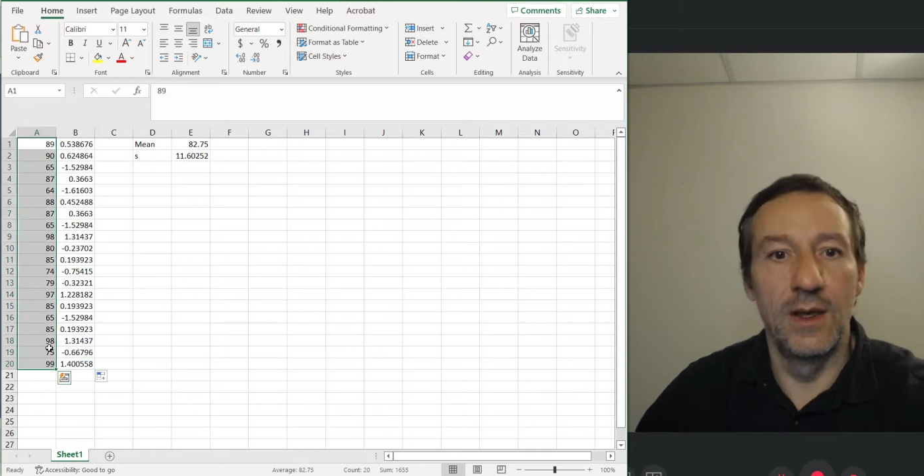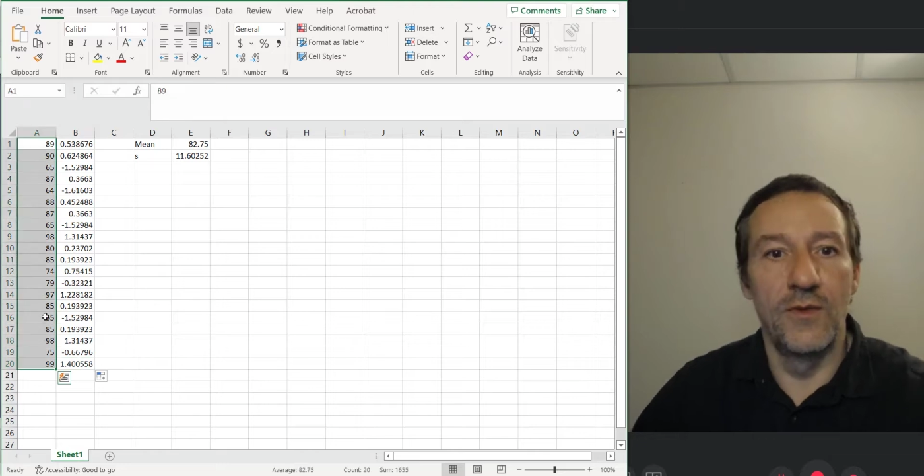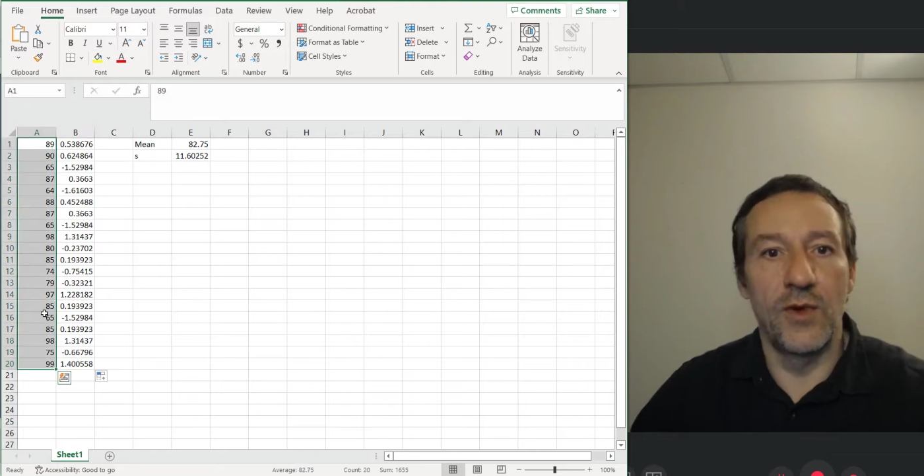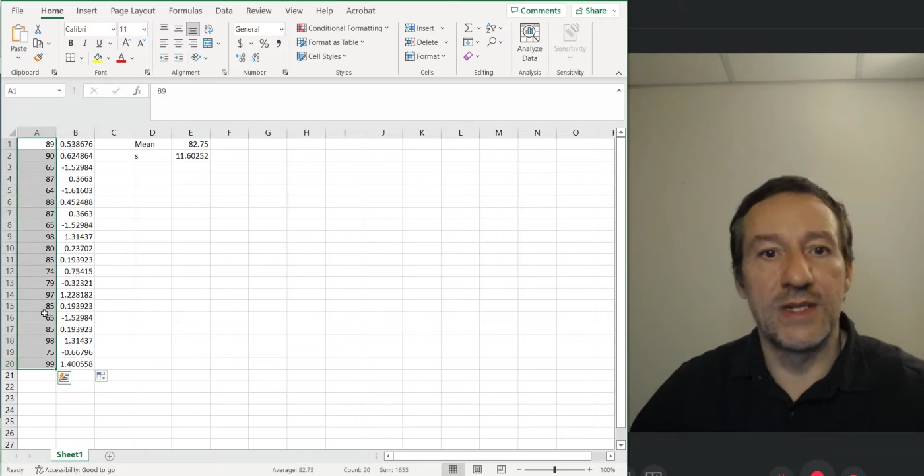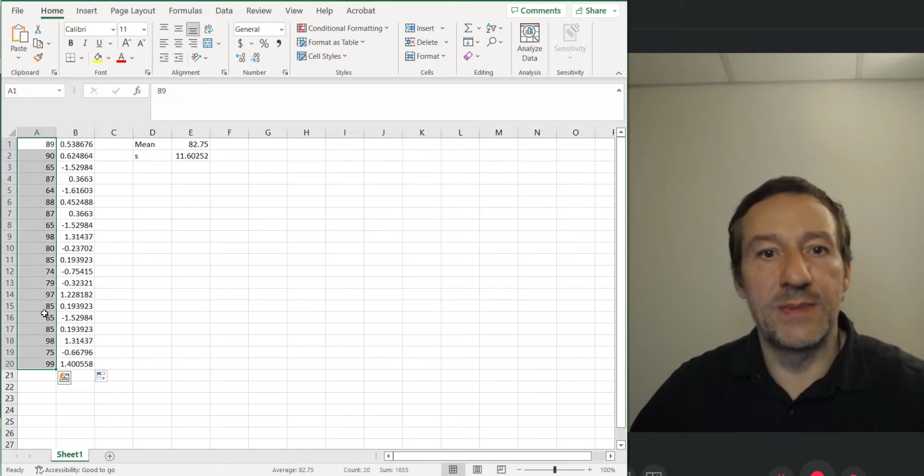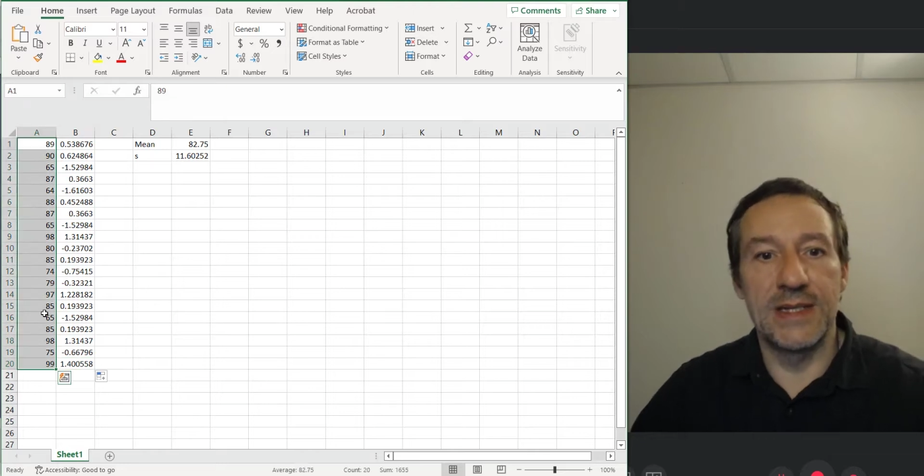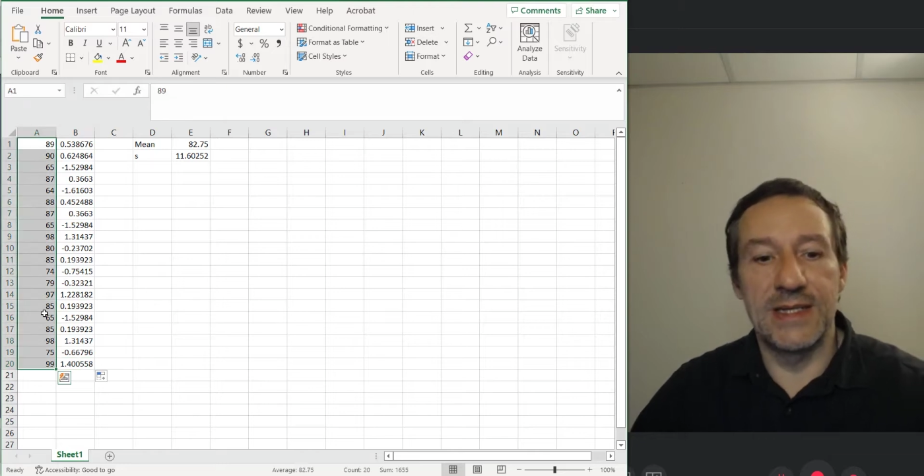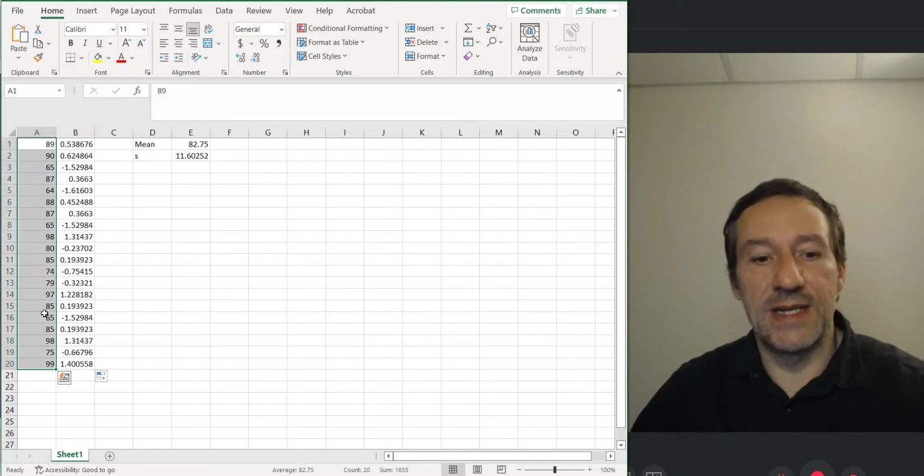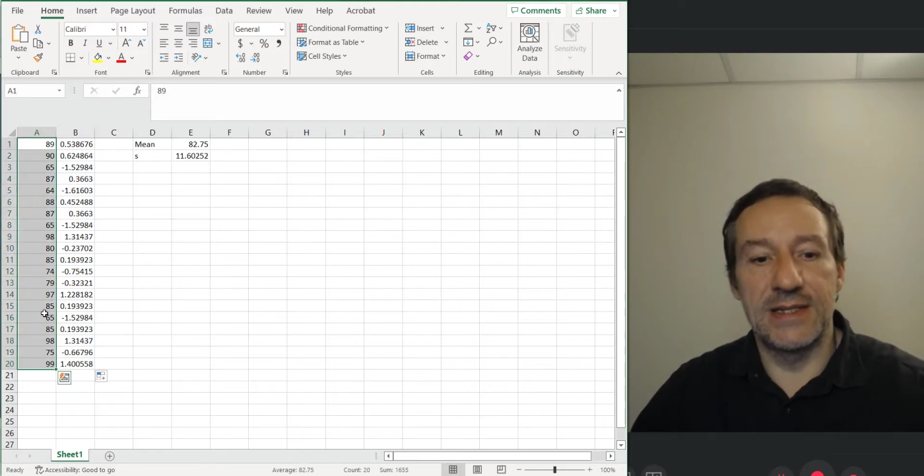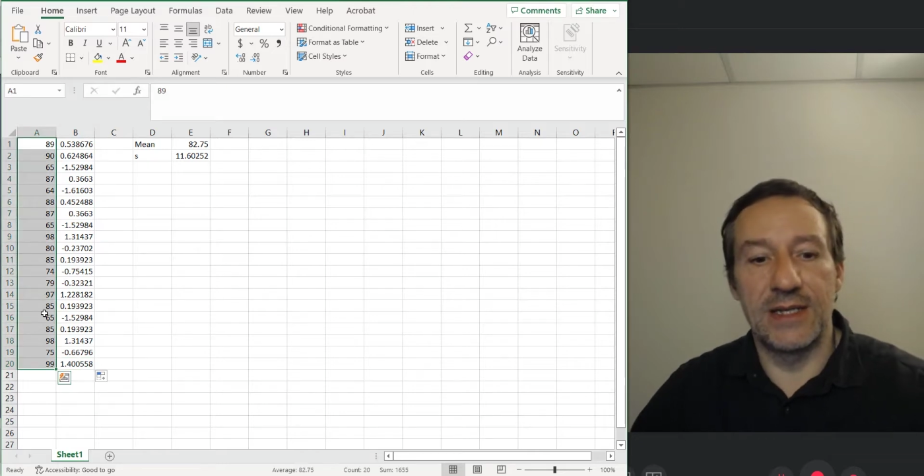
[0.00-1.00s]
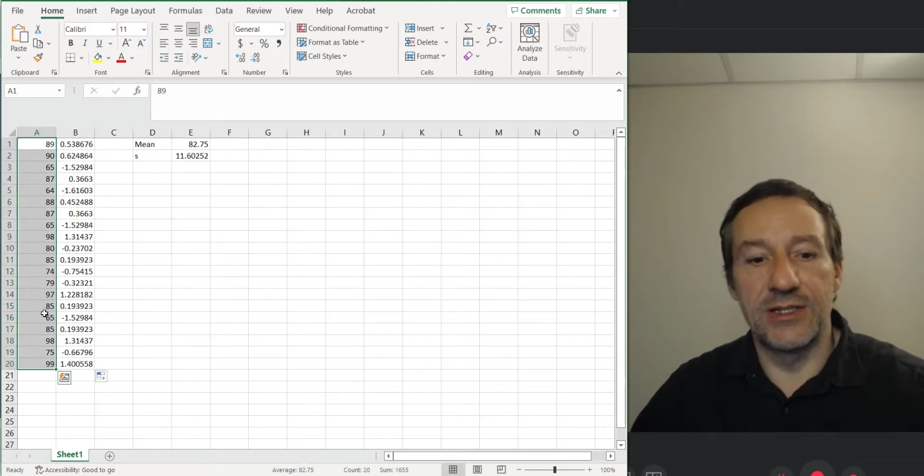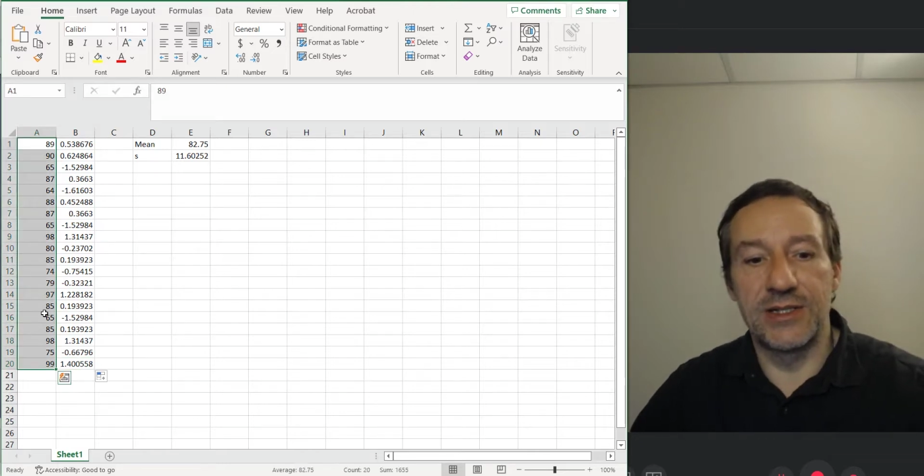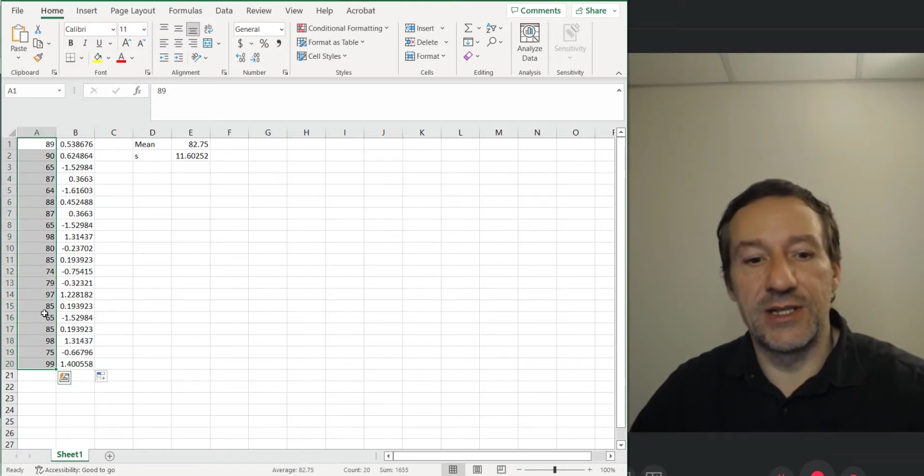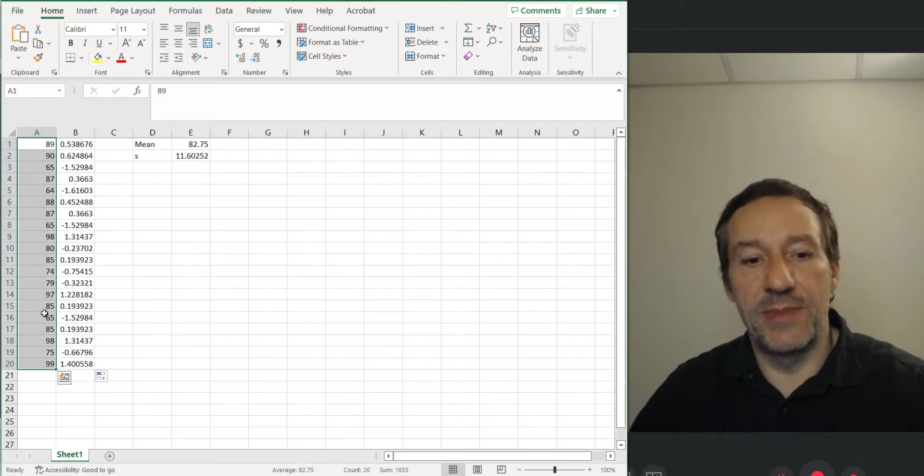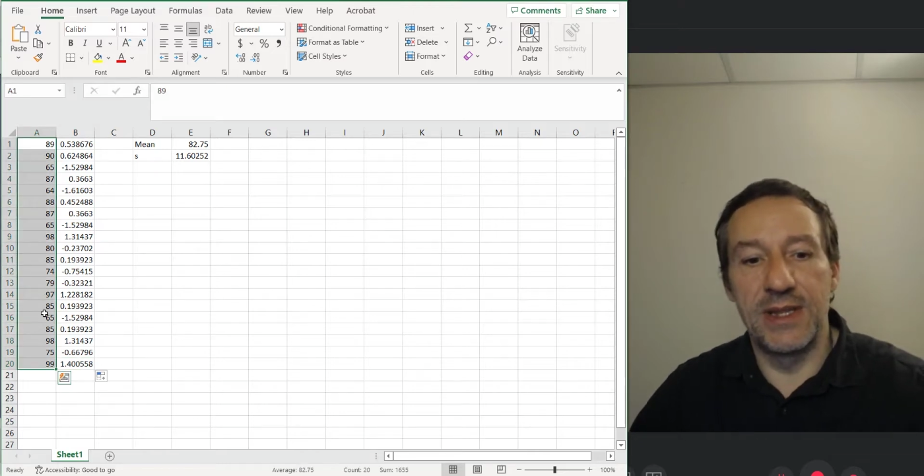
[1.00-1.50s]
For SPSS, I
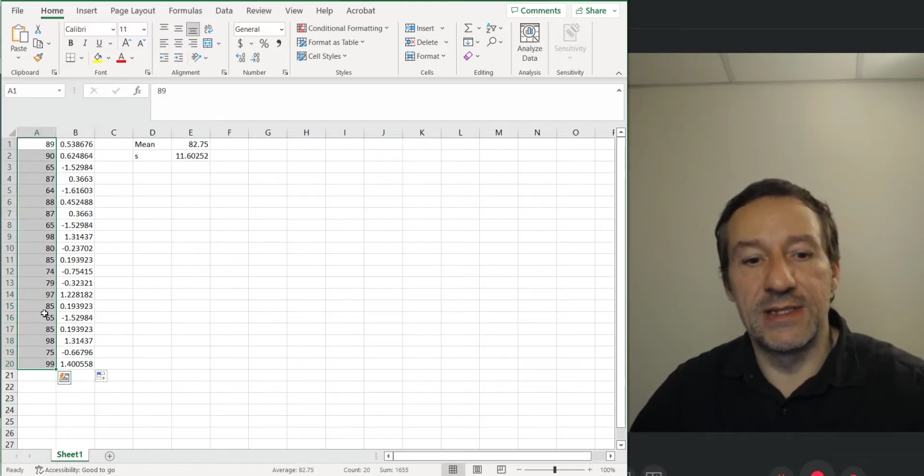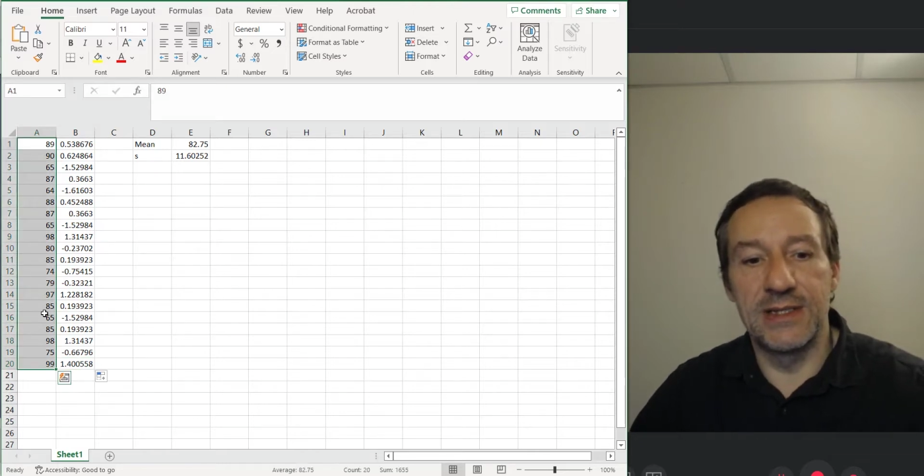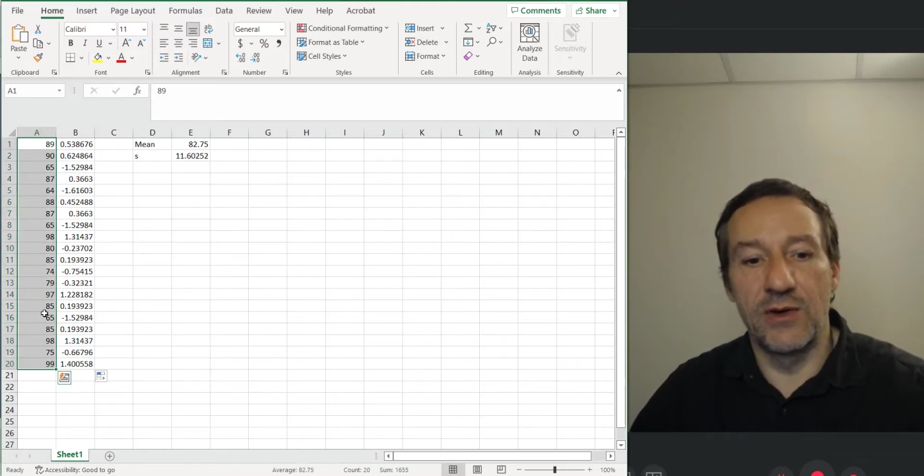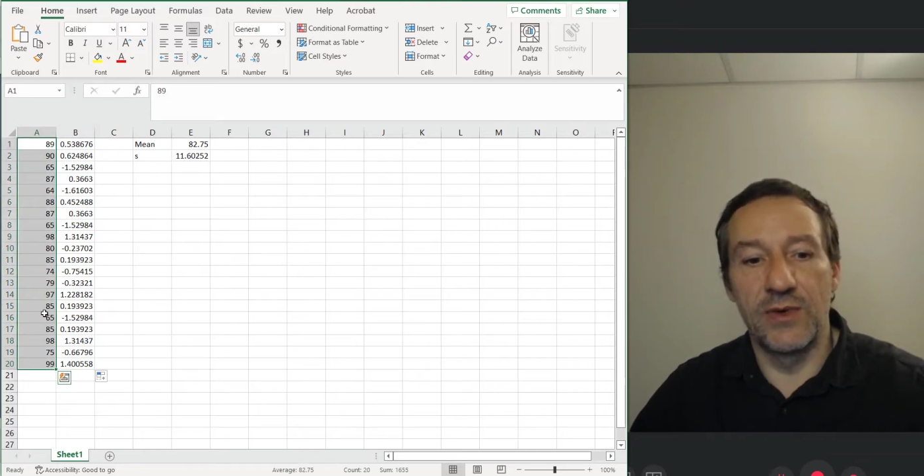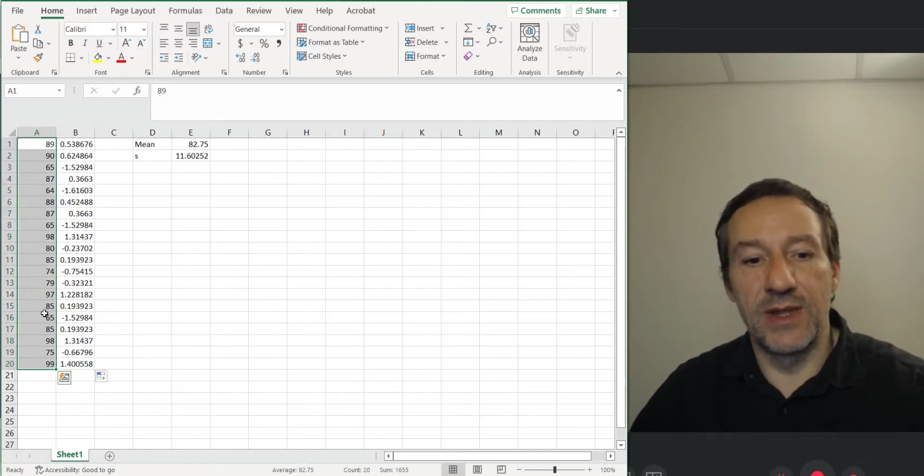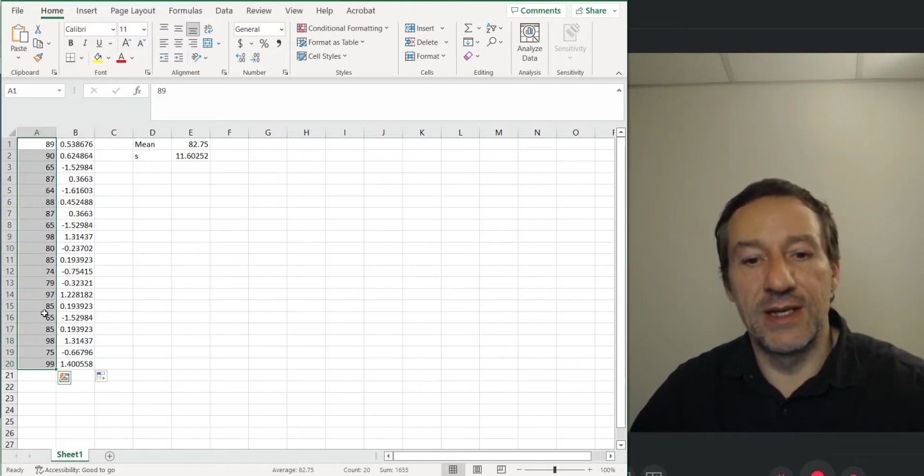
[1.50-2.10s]
just copy this over.